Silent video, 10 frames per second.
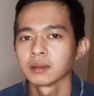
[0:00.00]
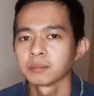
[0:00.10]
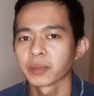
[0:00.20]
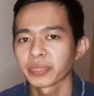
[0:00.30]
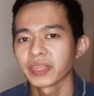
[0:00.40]

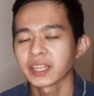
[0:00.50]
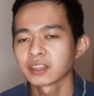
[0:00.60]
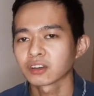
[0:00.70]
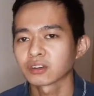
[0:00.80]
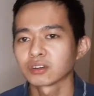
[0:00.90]
But then
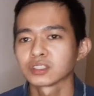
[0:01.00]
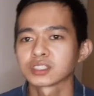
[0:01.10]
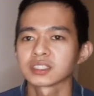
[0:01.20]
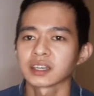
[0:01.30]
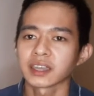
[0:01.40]
the
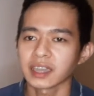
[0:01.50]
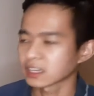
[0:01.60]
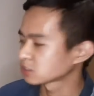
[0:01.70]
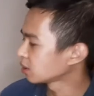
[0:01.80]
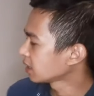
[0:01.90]
cons, I
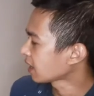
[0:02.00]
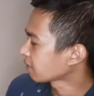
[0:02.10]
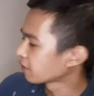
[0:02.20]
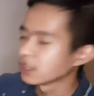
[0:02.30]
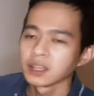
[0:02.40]
actually
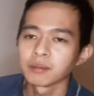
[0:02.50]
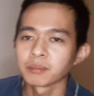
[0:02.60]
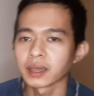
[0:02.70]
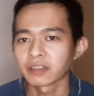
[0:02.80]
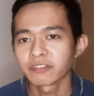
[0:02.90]
have
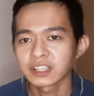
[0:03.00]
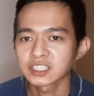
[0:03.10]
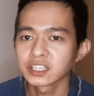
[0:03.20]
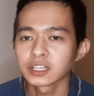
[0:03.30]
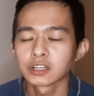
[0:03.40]
my
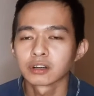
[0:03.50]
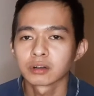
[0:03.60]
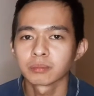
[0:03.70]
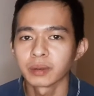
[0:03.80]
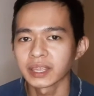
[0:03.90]

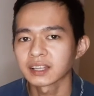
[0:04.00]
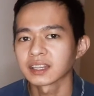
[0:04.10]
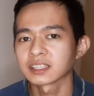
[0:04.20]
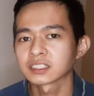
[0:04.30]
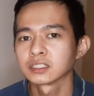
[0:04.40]
FIxedGear
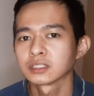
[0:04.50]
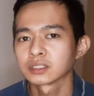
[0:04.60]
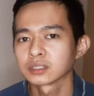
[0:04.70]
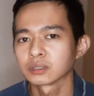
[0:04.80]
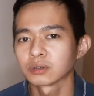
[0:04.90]
brakeless,
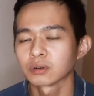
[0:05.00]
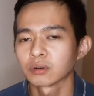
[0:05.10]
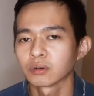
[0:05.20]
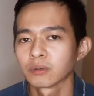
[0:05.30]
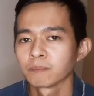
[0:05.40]

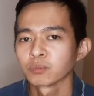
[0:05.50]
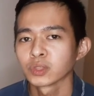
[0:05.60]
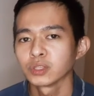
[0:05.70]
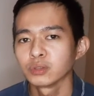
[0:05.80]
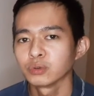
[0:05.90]
so
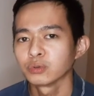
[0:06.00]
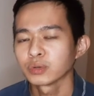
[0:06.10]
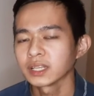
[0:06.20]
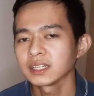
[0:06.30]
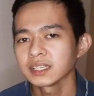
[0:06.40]
you
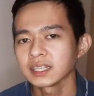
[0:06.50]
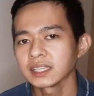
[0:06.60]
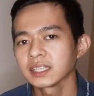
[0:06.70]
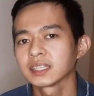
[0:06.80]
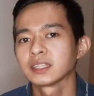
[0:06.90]
really
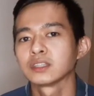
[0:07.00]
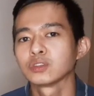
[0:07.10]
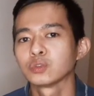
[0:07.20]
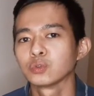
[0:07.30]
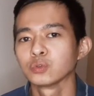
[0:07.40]
need
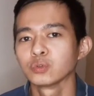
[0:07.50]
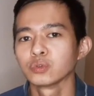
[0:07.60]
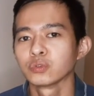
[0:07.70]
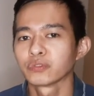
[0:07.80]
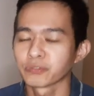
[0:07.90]

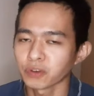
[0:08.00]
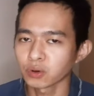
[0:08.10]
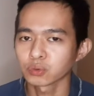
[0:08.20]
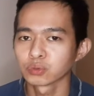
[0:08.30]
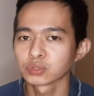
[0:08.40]
to
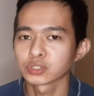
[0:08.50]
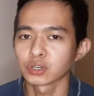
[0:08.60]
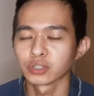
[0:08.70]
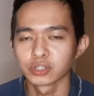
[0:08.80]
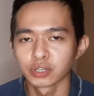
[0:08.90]
focus
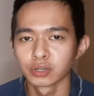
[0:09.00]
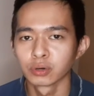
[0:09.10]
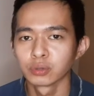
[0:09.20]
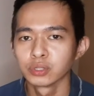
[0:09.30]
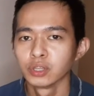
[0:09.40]
on the
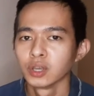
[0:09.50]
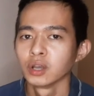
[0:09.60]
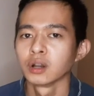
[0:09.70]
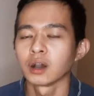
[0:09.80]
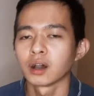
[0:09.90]
road,
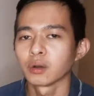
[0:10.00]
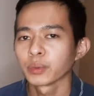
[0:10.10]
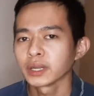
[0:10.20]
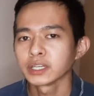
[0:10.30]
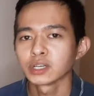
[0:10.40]

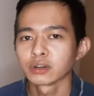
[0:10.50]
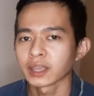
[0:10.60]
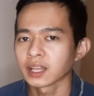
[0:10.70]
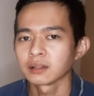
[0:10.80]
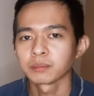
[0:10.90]
wear your
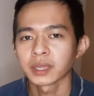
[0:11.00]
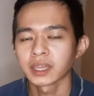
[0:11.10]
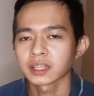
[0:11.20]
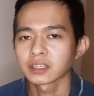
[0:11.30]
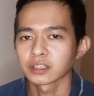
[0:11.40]

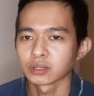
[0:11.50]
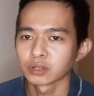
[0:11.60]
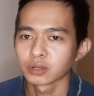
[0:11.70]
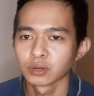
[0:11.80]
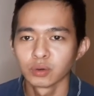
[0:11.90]
helmet,
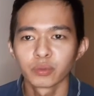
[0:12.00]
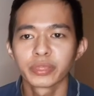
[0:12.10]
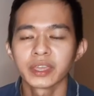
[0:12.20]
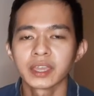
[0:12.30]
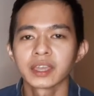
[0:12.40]
your
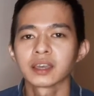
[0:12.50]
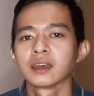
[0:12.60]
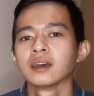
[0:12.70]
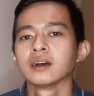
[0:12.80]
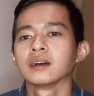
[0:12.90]
clothing.